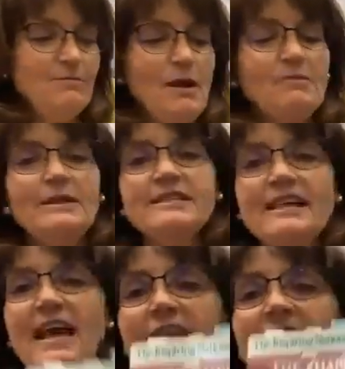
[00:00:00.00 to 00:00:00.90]
probably
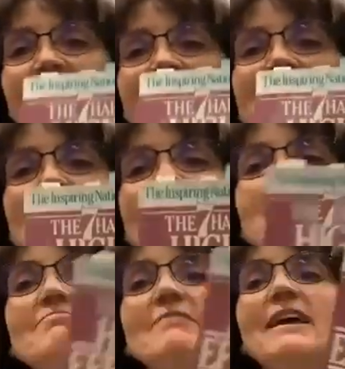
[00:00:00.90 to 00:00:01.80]
10. This
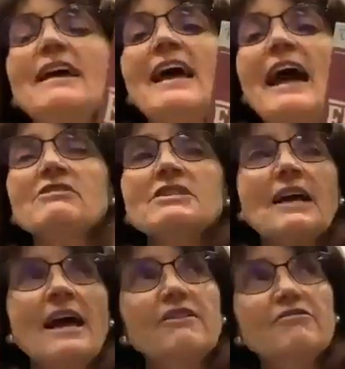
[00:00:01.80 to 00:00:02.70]
one,
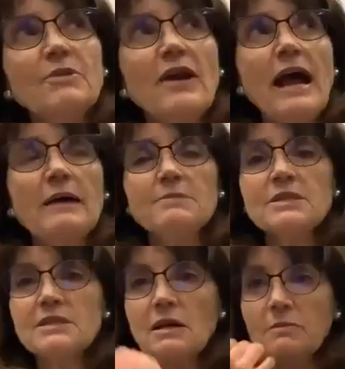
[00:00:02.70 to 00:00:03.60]
outside of
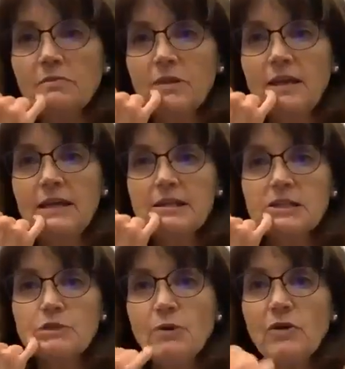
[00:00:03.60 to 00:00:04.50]
perhaps some
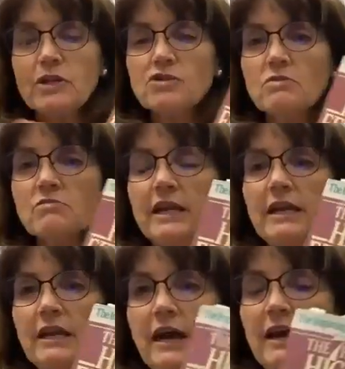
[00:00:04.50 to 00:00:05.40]
spiritual
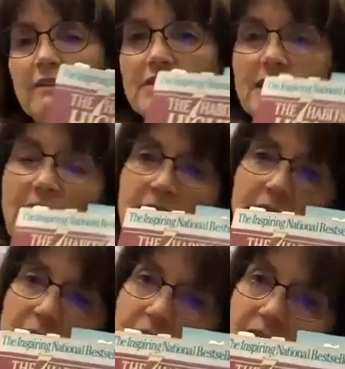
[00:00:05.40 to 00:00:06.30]
reading I have done
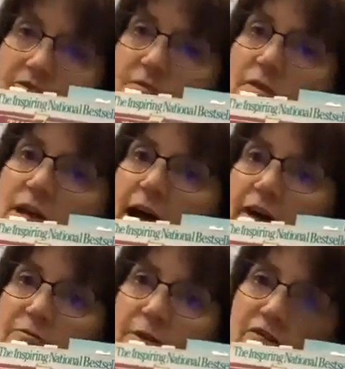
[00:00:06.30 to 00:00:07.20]
that have
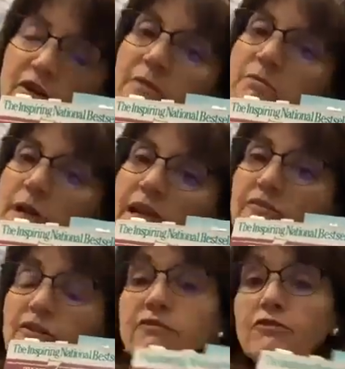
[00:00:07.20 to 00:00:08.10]
been very
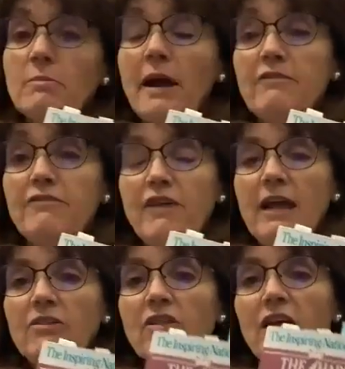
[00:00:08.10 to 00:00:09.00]
meaningful for my
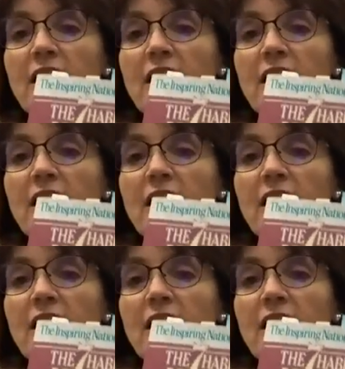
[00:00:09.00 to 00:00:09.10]
faith,